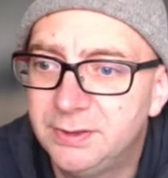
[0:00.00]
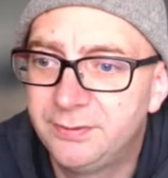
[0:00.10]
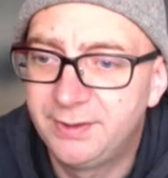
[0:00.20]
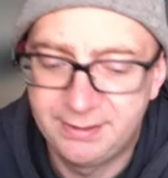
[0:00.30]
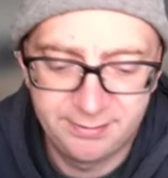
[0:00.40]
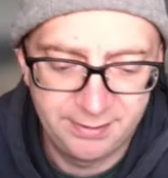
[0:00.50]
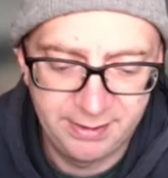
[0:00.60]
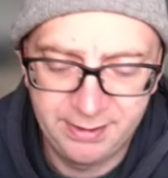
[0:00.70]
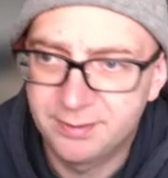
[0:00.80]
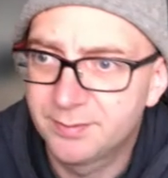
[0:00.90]
If that's an
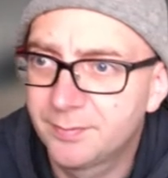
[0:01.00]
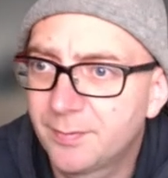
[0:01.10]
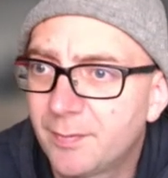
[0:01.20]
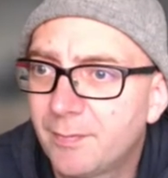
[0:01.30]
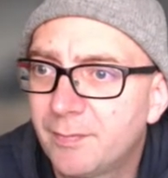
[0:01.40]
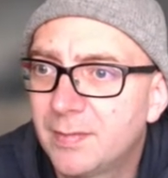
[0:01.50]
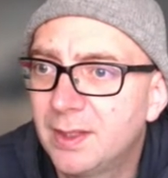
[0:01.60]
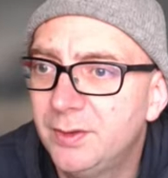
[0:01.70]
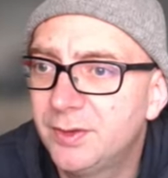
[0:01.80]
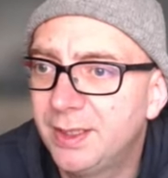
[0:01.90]
8,
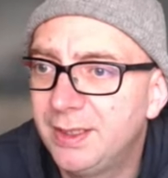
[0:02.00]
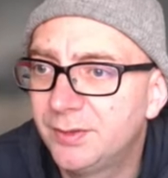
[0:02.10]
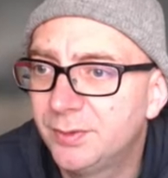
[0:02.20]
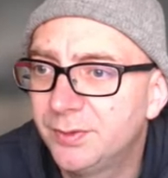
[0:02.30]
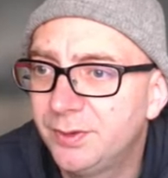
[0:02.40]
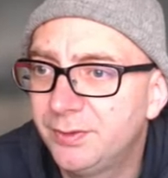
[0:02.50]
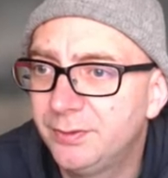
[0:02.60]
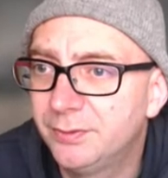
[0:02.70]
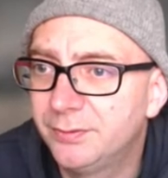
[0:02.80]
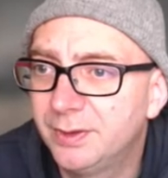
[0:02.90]
those are 8s, 1, 2, 3,
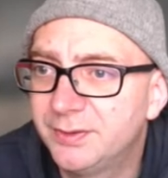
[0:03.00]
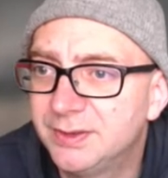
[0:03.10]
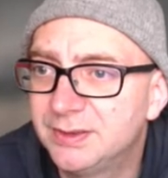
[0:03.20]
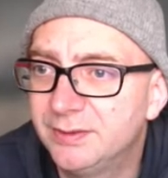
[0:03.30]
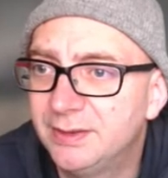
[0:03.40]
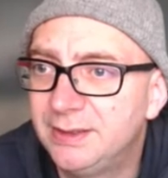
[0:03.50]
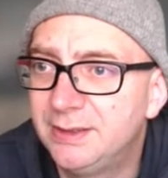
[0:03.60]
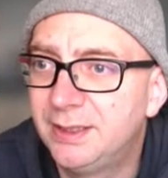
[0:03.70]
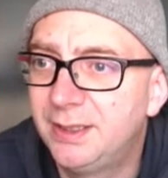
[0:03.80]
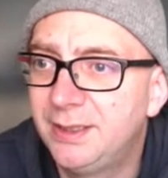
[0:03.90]
4, 5, 6, 7, 8,
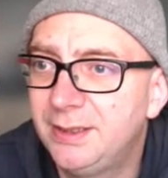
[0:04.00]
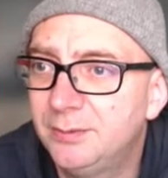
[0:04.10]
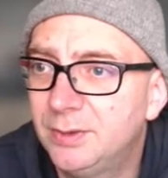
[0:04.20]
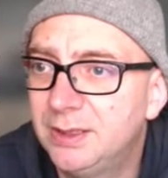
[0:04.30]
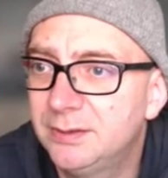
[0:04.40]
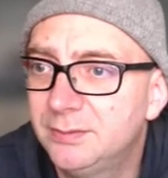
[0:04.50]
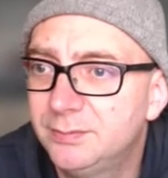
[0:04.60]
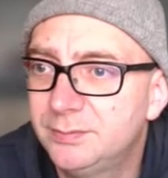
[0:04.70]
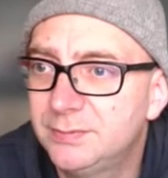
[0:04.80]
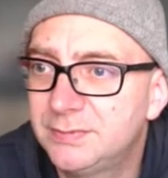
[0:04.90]
9. Well,
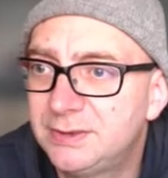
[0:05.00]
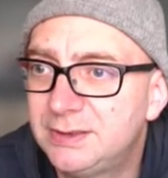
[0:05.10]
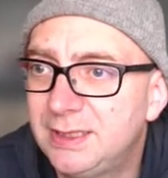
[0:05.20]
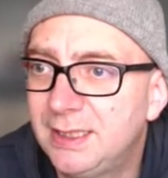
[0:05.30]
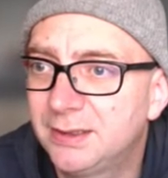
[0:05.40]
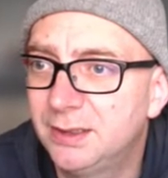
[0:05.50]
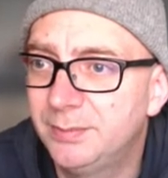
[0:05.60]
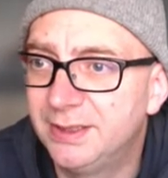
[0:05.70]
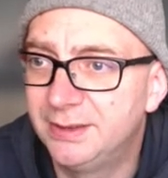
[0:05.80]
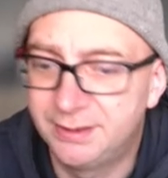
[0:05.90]
that can't
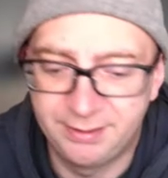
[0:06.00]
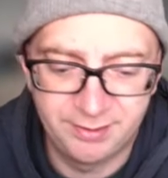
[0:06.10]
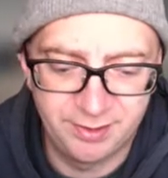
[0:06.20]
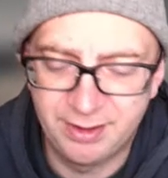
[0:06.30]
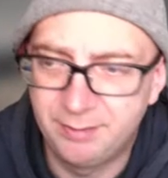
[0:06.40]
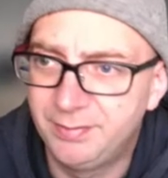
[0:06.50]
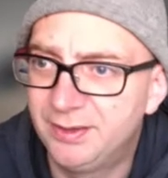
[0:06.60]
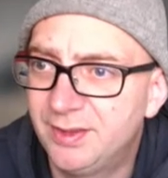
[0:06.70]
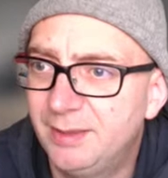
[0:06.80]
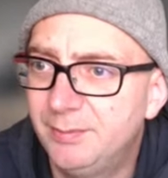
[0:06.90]
be a 9, so that means
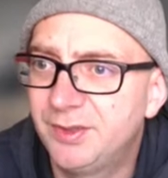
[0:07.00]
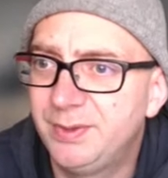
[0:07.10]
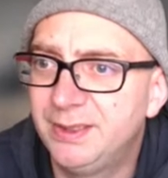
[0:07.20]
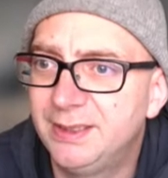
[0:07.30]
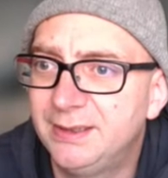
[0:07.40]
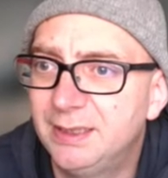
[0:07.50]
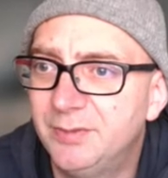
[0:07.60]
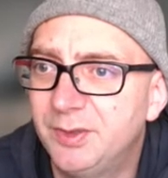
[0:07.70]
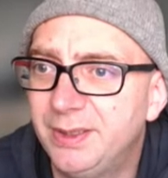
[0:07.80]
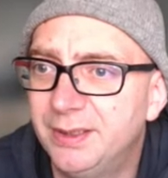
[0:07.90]
that must be an 8, that
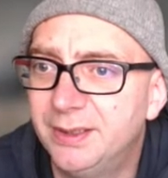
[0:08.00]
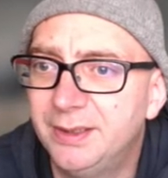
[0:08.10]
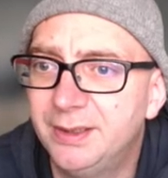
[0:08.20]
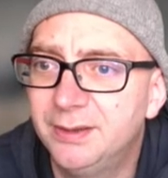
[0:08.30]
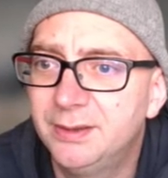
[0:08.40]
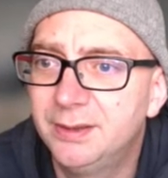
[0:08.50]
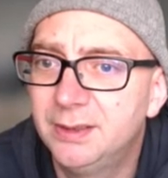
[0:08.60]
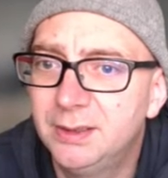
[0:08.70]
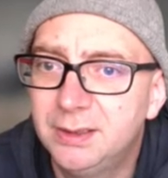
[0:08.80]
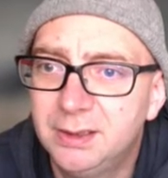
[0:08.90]
must be a 9.
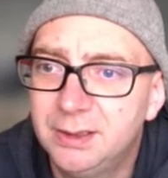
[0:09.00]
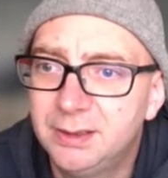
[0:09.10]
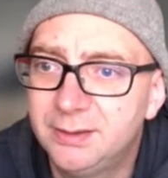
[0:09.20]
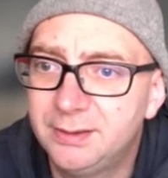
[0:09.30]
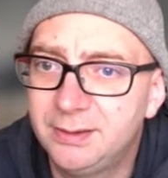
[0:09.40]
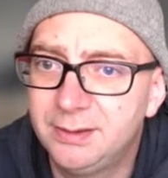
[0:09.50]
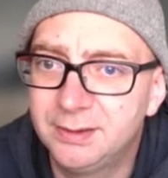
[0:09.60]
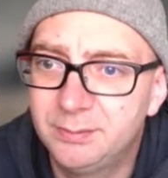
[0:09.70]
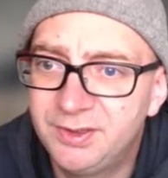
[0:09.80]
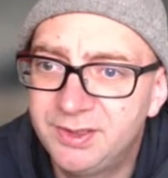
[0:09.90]
Is that
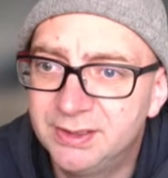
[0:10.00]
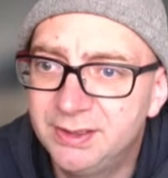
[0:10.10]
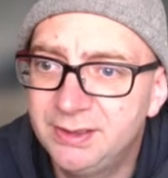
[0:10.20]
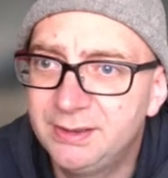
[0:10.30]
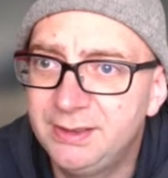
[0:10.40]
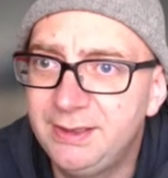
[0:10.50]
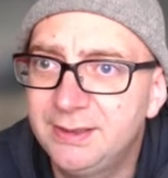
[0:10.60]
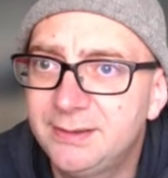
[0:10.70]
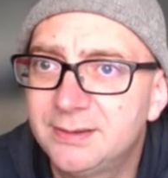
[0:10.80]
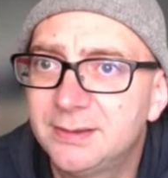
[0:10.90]
the missing 9?
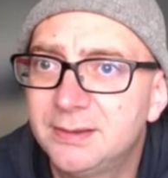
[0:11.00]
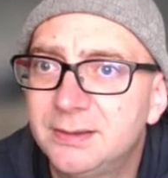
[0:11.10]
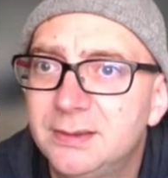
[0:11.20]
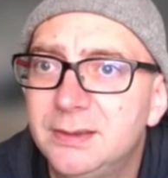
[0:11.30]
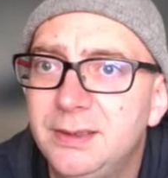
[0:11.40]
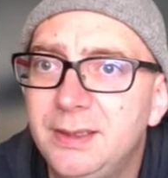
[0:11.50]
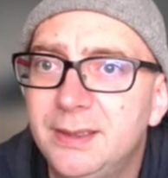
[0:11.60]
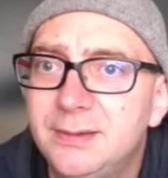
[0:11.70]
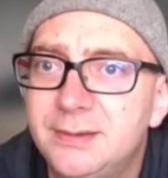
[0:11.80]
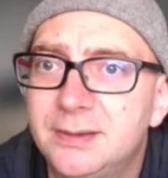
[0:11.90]
Yes,
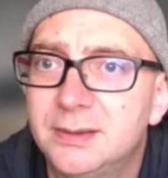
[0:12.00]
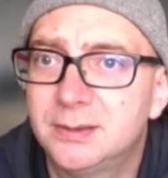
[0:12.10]
yes.